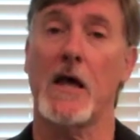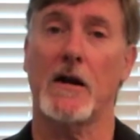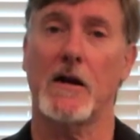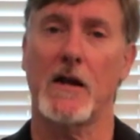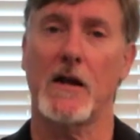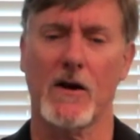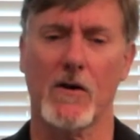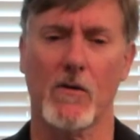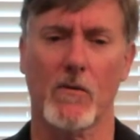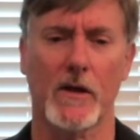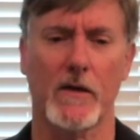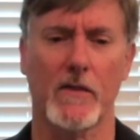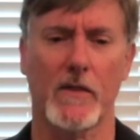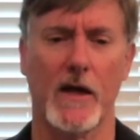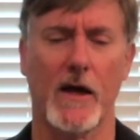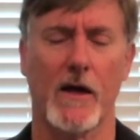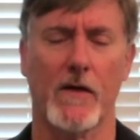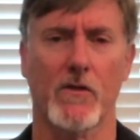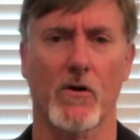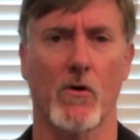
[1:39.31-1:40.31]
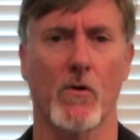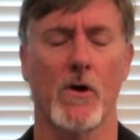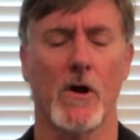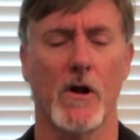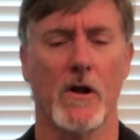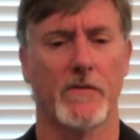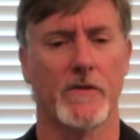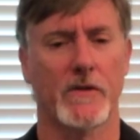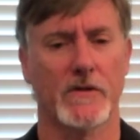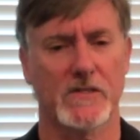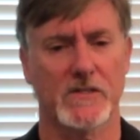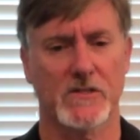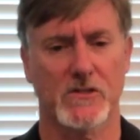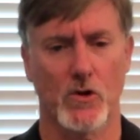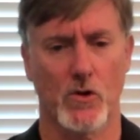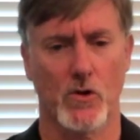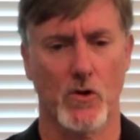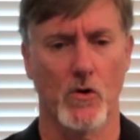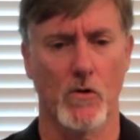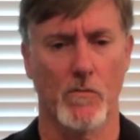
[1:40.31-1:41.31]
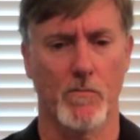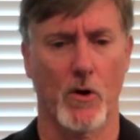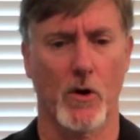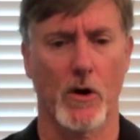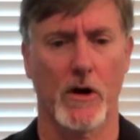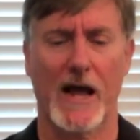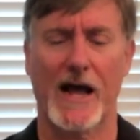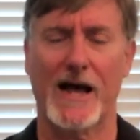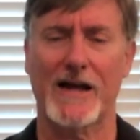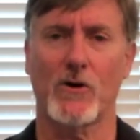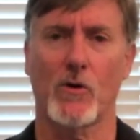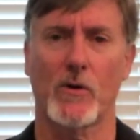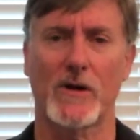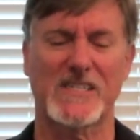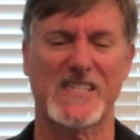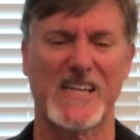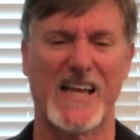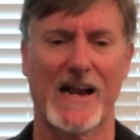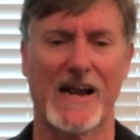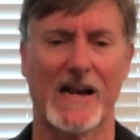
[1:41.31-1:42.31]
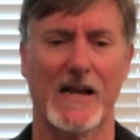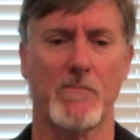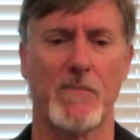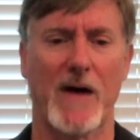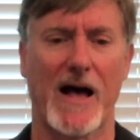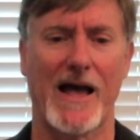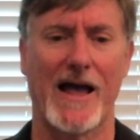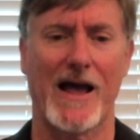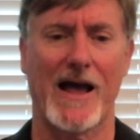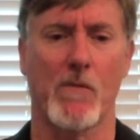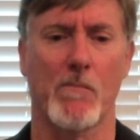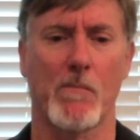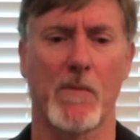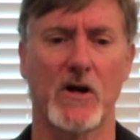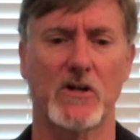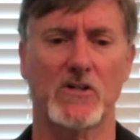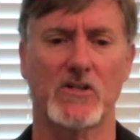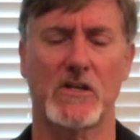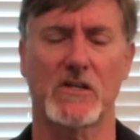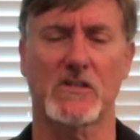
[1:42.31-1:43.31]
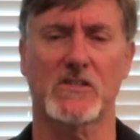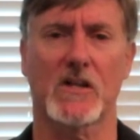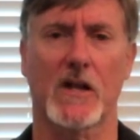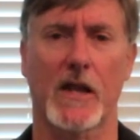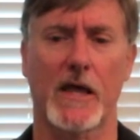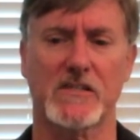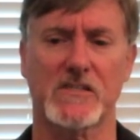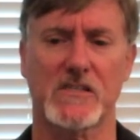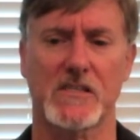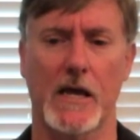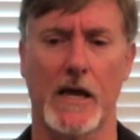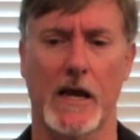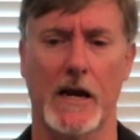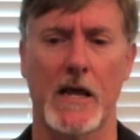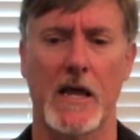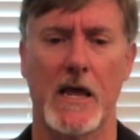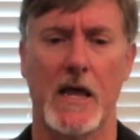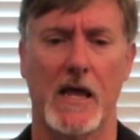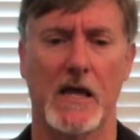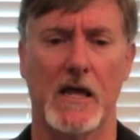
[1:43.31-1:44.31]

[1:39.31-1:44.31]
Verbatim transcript: Not only that, though, this is the cool part. I know exactly by how much it's less than.